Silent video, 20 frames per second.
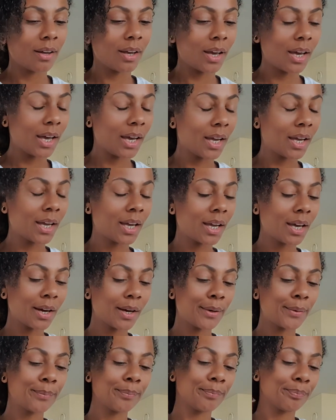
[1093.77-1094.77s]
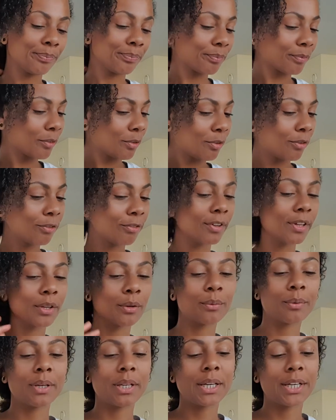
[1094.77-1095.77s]
a
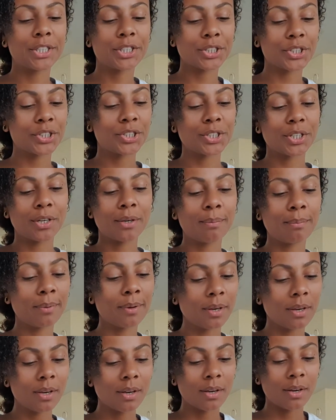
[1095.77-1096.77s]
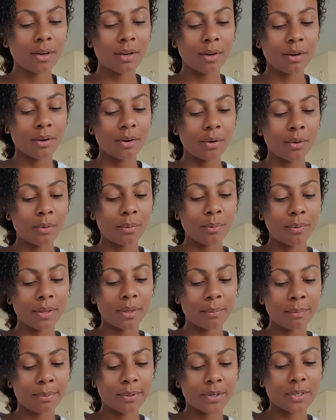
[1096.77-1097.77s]
fulfilling relationship with
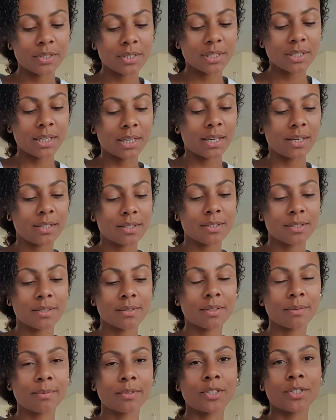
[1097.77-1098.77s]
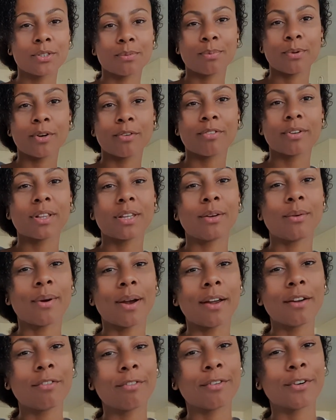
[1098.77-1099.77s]
a person that is just perfectly
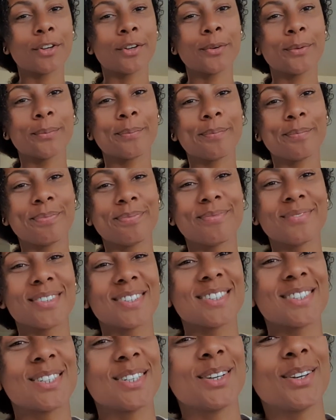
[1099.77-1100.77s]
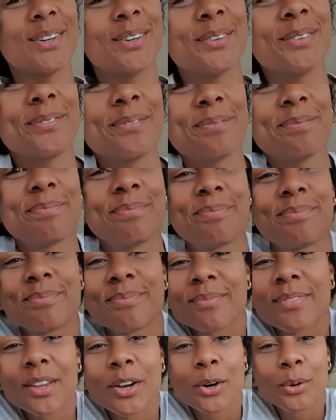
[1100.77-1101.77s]
right for you. So,
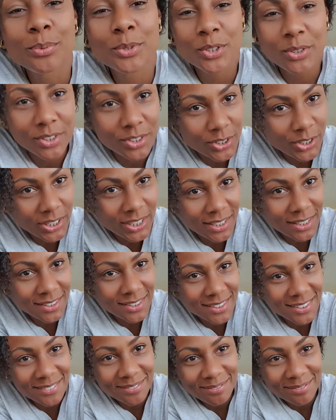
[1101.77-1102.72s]
hope you enjoyed it.